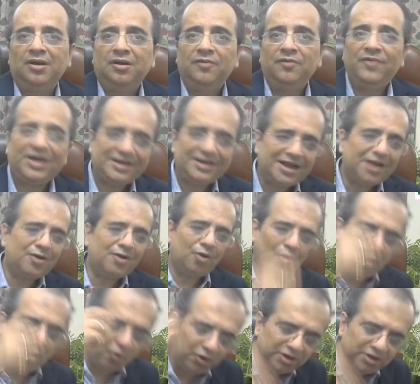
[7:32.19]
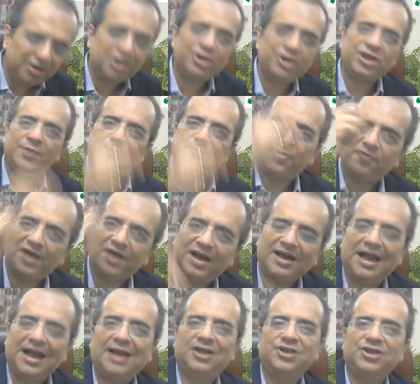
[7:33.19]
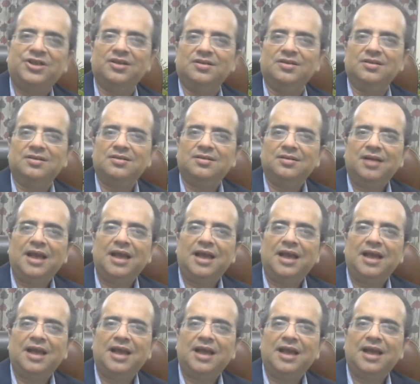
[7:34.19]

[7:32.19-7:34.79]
We take ownership of our actions